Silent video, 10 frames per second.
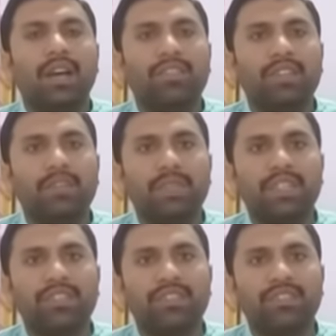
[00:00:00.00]
Aslam
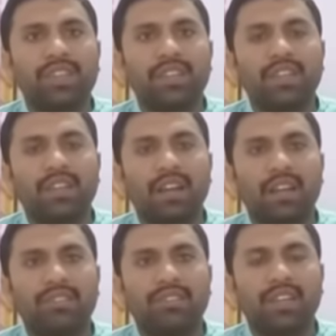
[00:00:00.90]
is singing
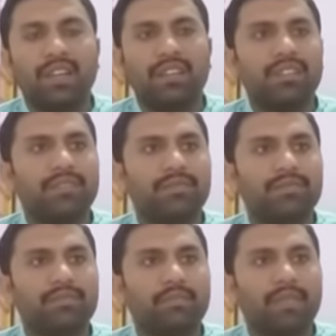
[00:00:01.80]
a song.
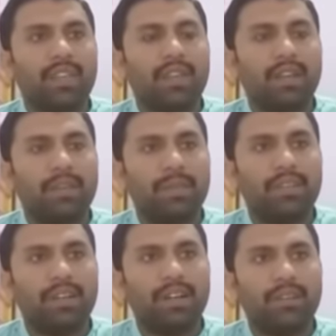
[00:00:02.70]
Number
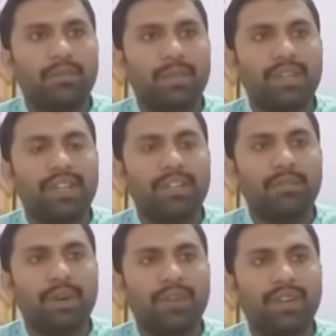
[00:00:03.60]
third,
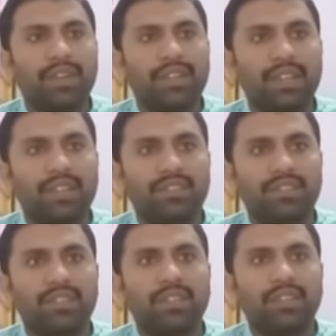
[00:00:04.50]
present perfect
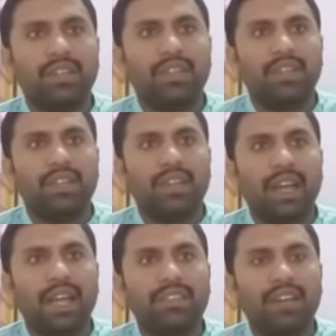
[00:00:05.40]
tense.
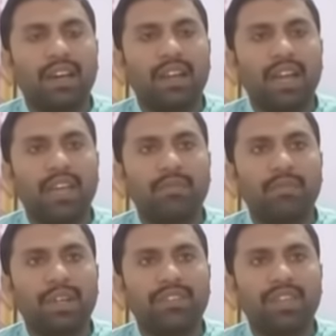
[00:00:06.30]
Had or
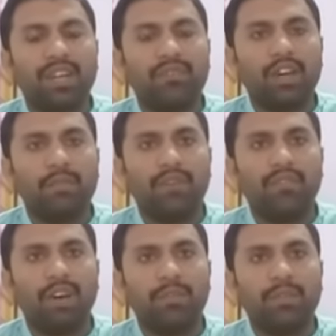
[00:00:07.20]
have plus third form
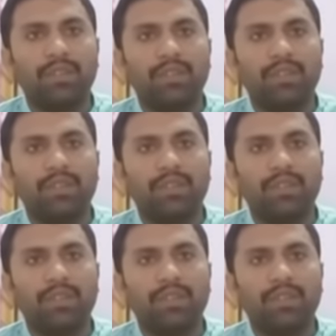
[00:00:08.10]
of verb.